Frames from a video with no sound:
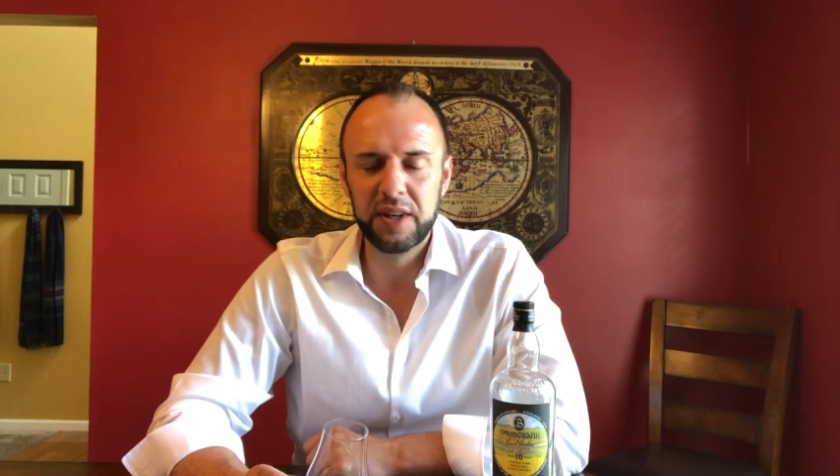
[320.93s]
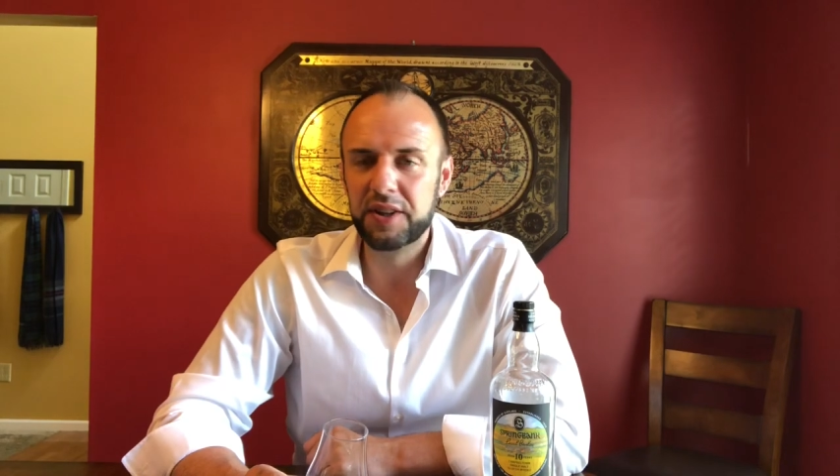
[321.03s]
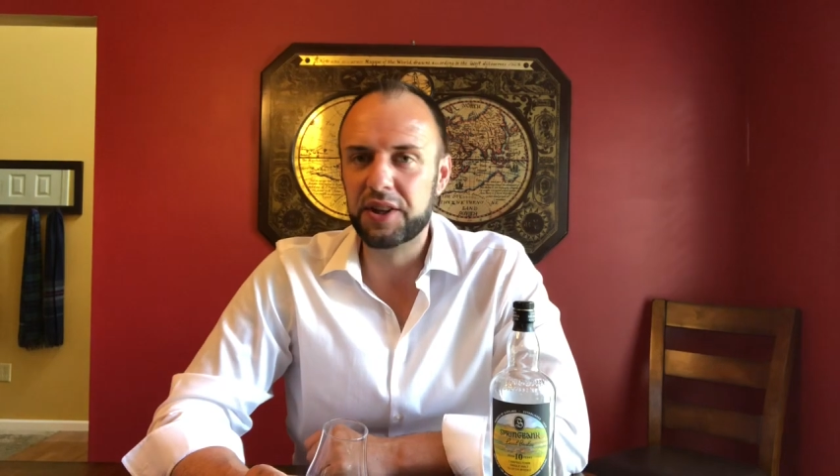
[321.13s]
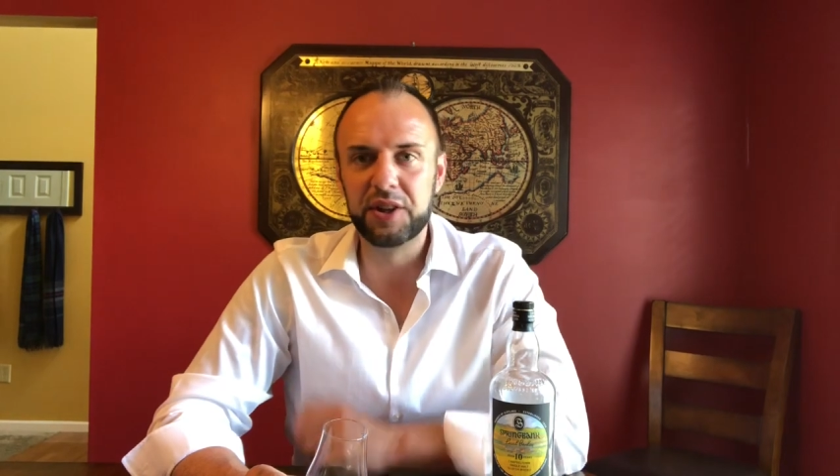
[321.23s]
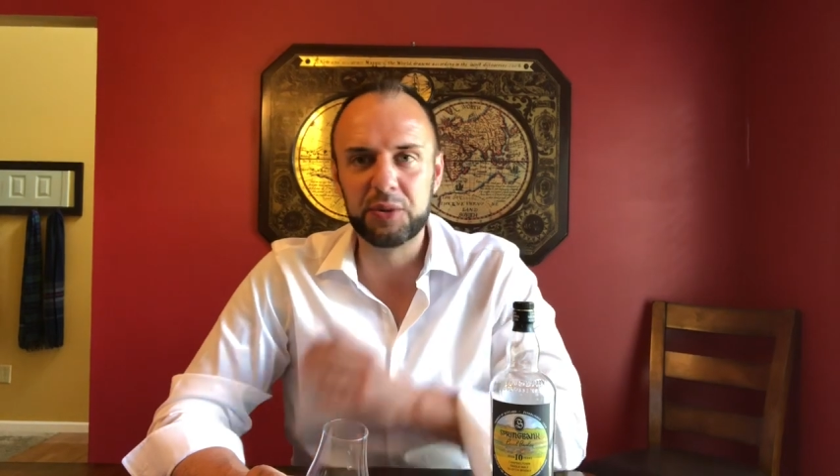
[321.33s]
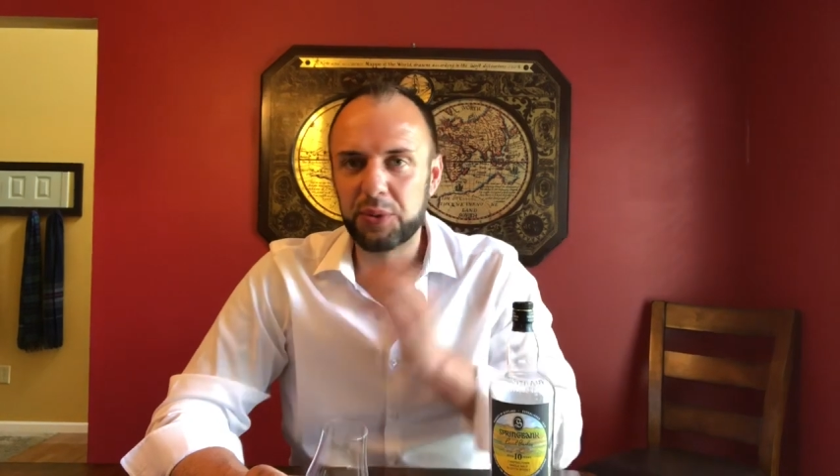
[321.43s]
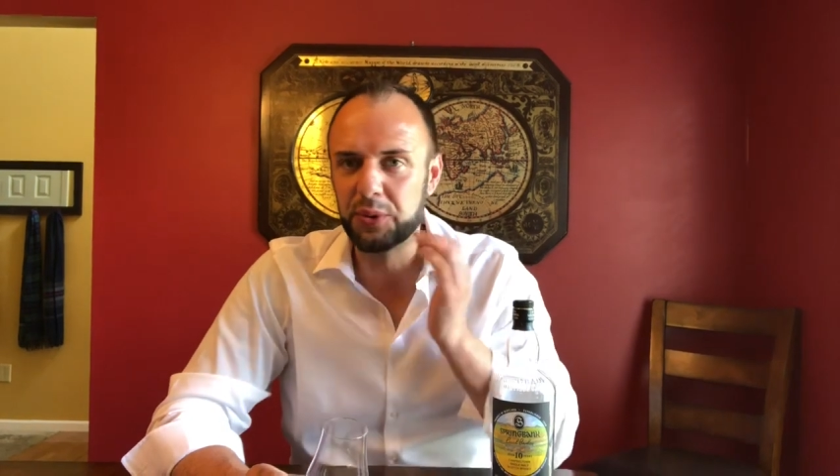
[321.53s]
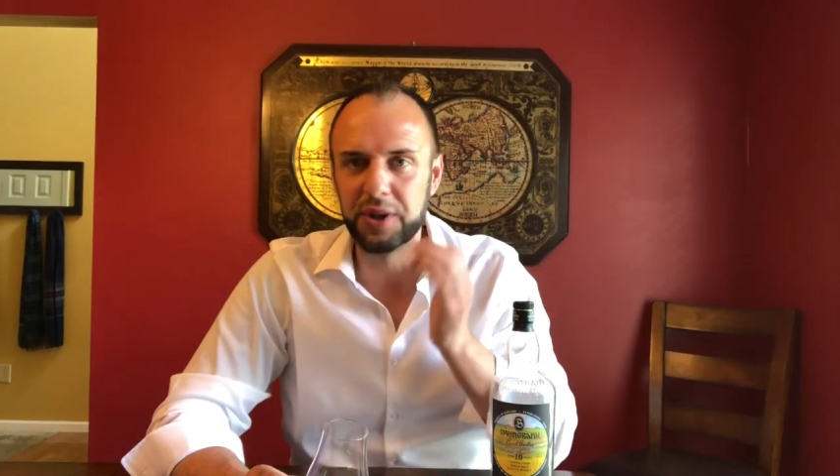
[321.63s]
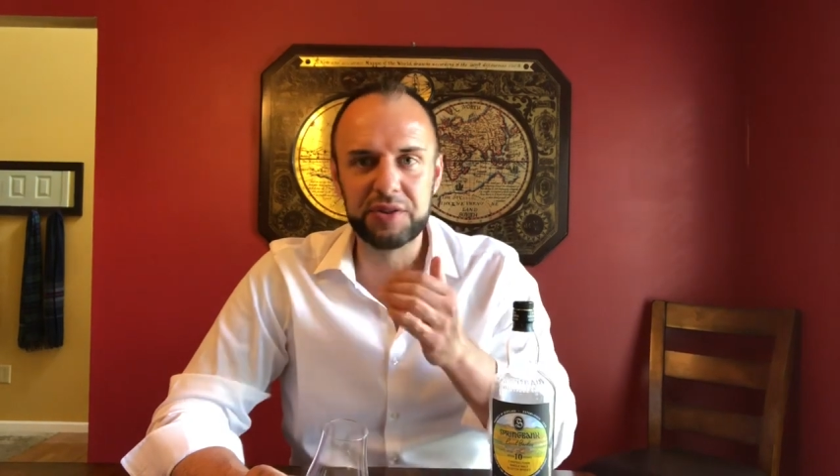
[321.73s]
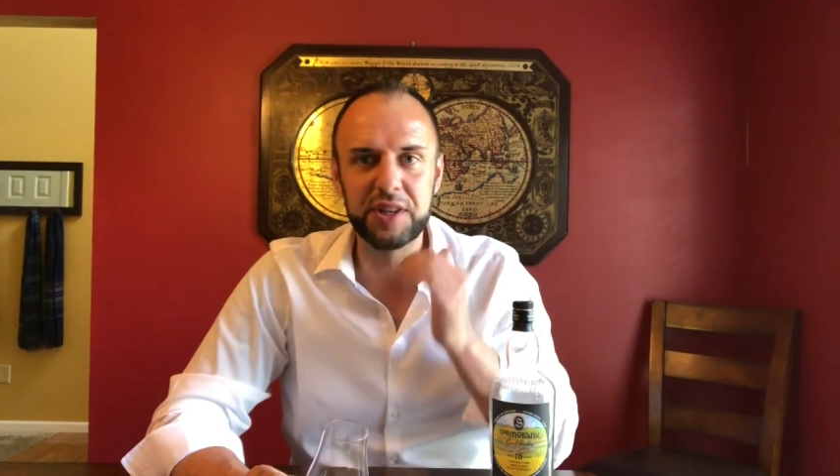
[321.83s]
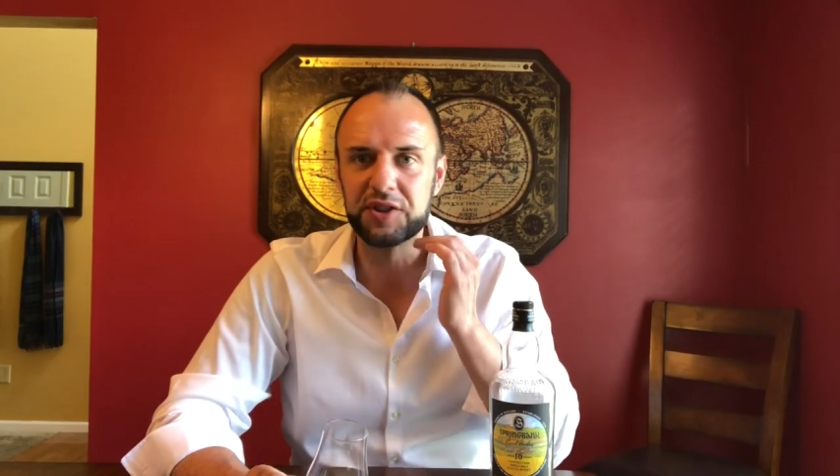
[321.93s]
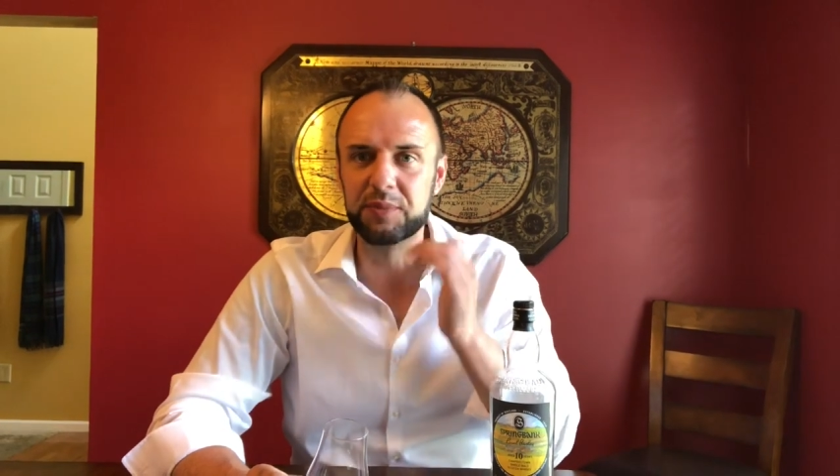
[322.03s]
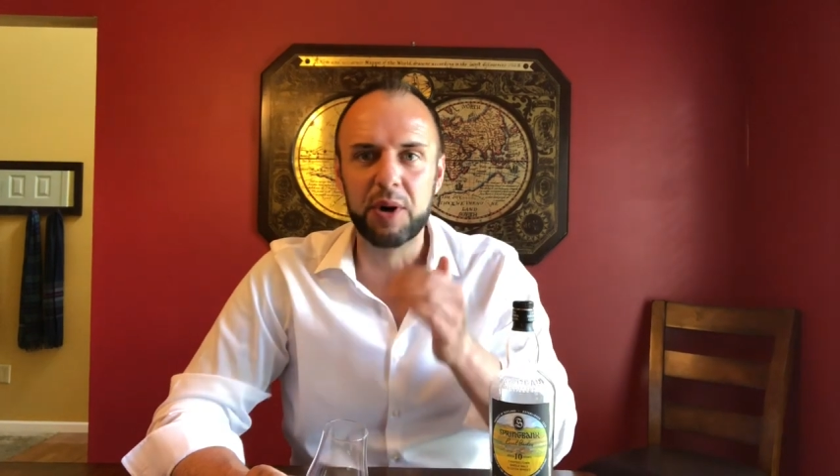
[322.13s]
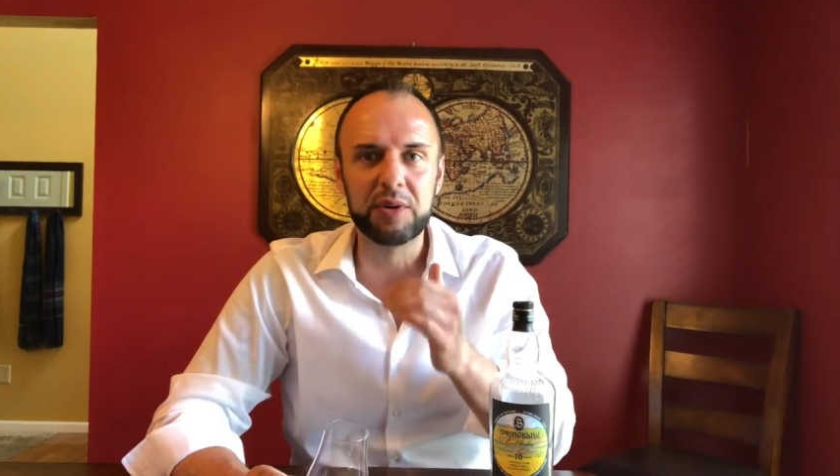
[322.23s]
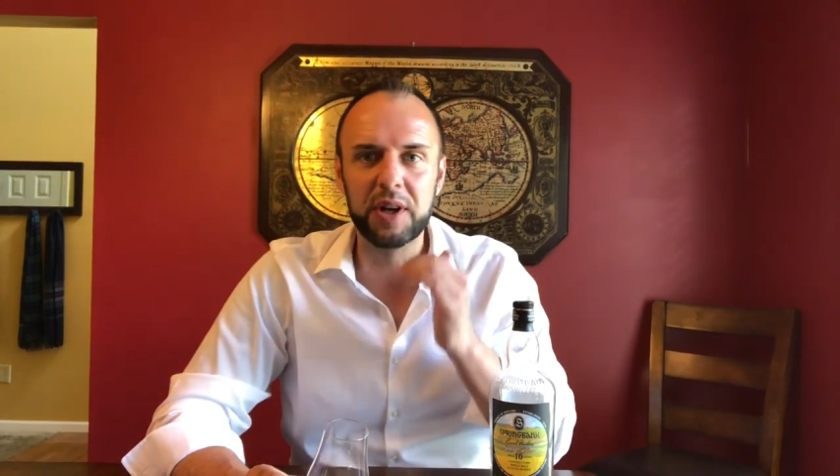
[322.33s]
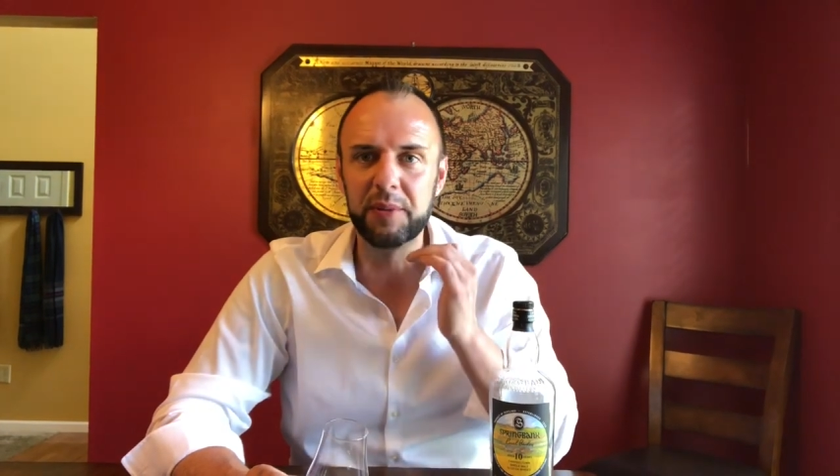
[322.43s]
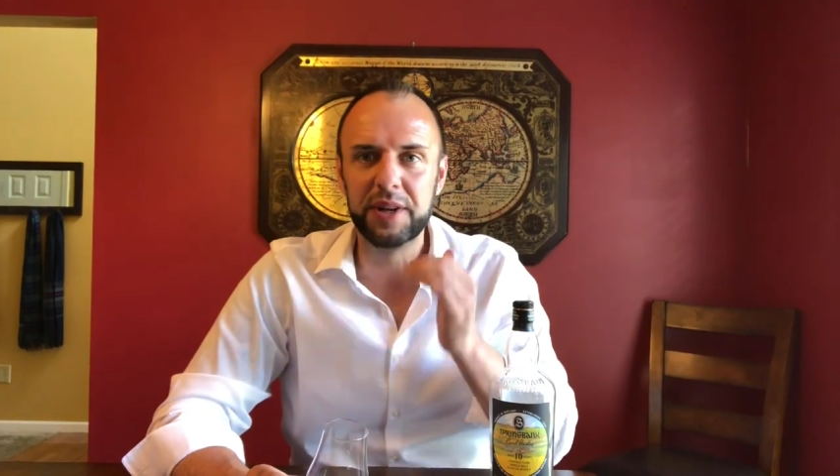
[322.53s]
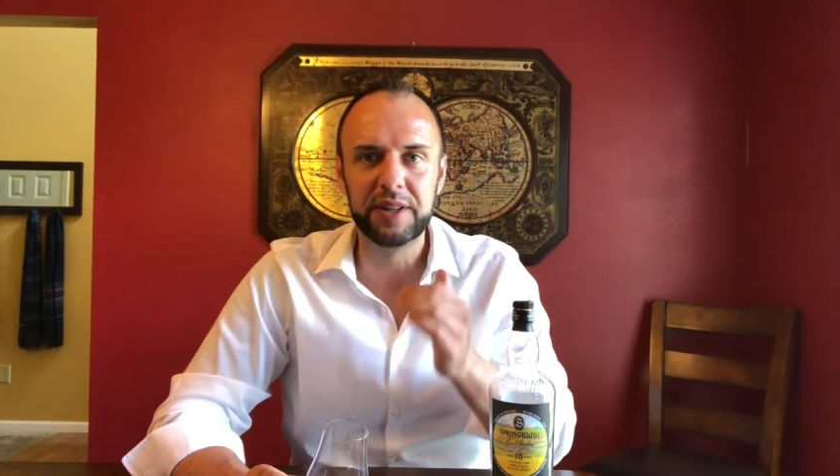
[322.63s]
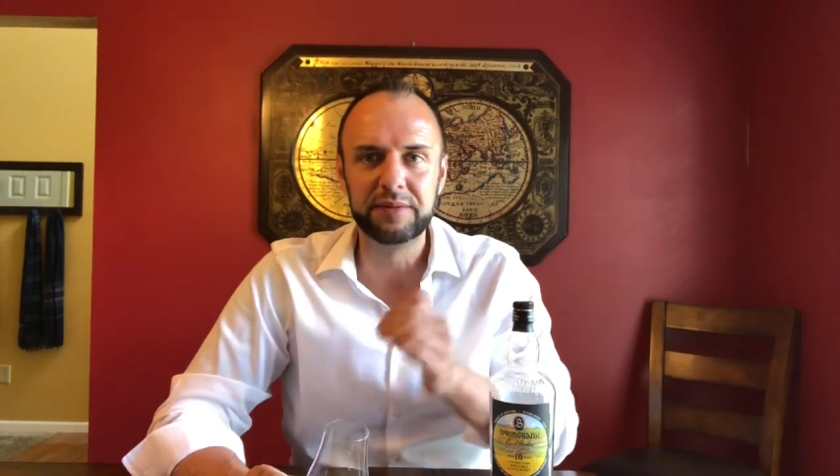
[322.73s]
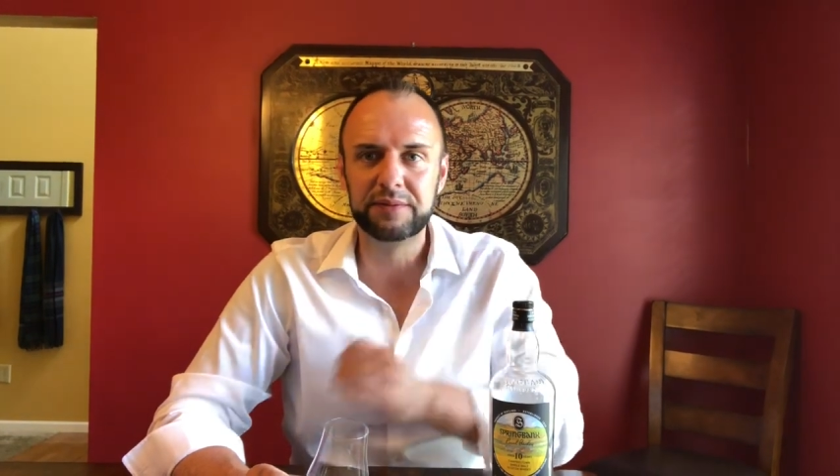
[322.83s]
Then there's that smoke coming
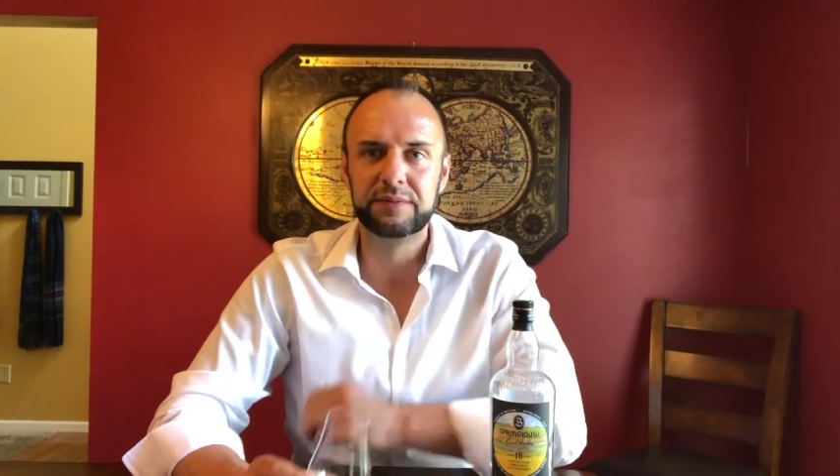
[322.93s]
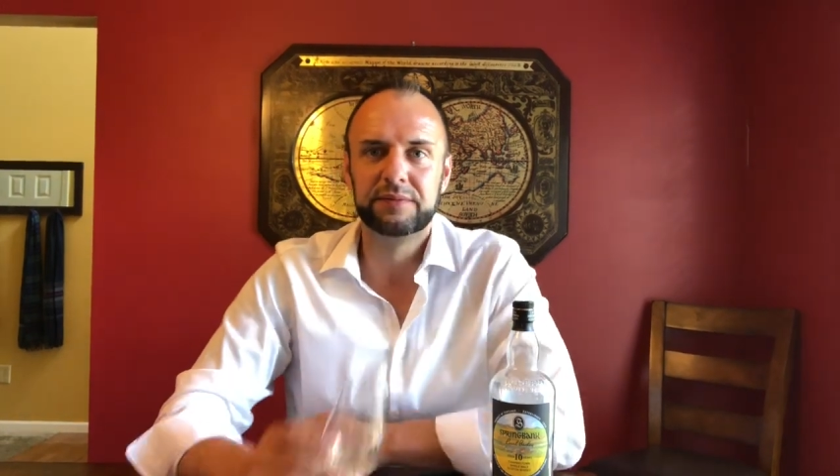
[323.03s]
in.